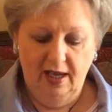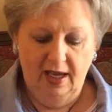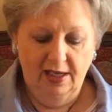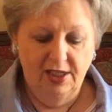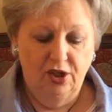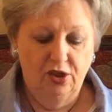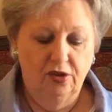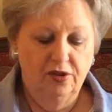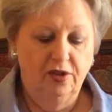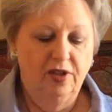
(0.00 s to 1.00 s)
it
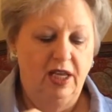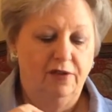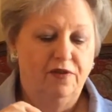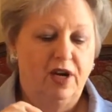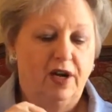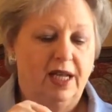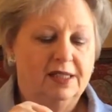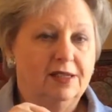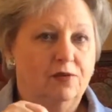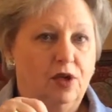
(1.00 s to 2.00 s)
not on
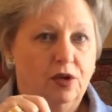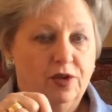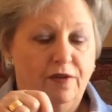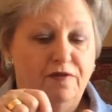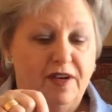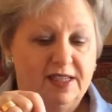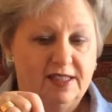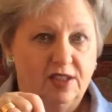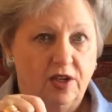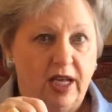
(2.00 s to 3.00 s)
infrared, so not the
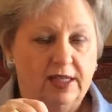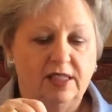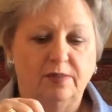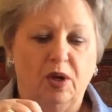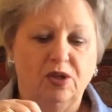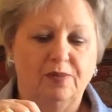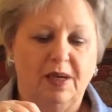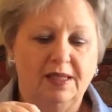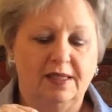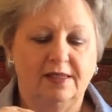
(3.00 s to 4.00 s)
first red spot,
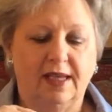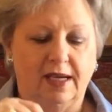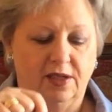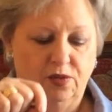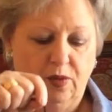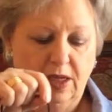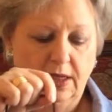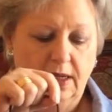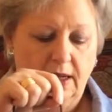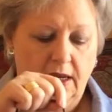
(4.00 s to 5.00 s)
but the second
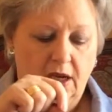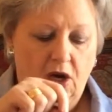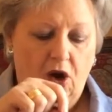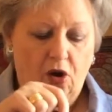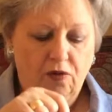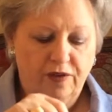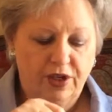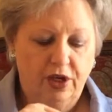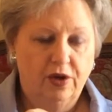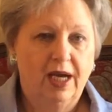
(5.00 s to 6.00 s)
one,
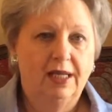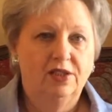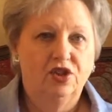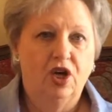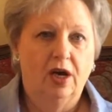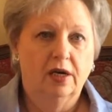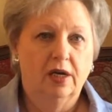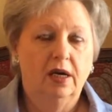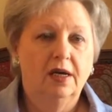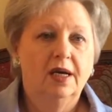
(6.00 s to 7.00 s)
over your hand
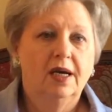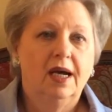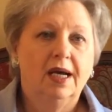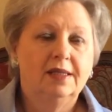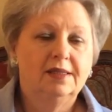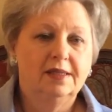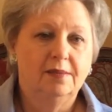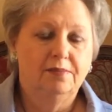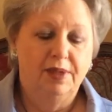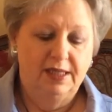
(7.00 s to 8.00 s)
chakra, and
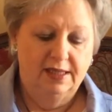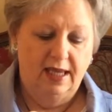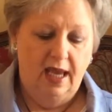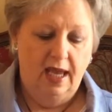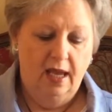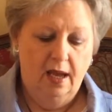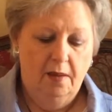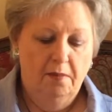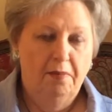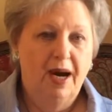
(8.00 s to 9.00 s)
simply say,
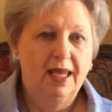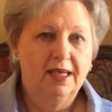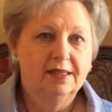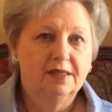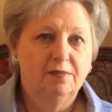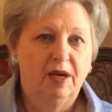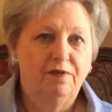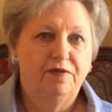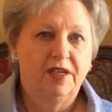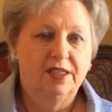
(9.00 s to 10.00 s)
balance my
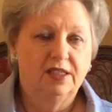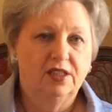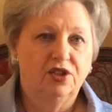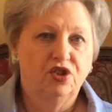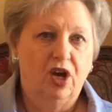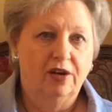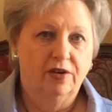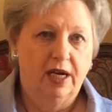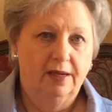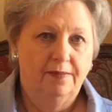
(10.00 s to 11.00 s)
first
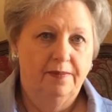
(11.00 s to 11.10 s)
chakra.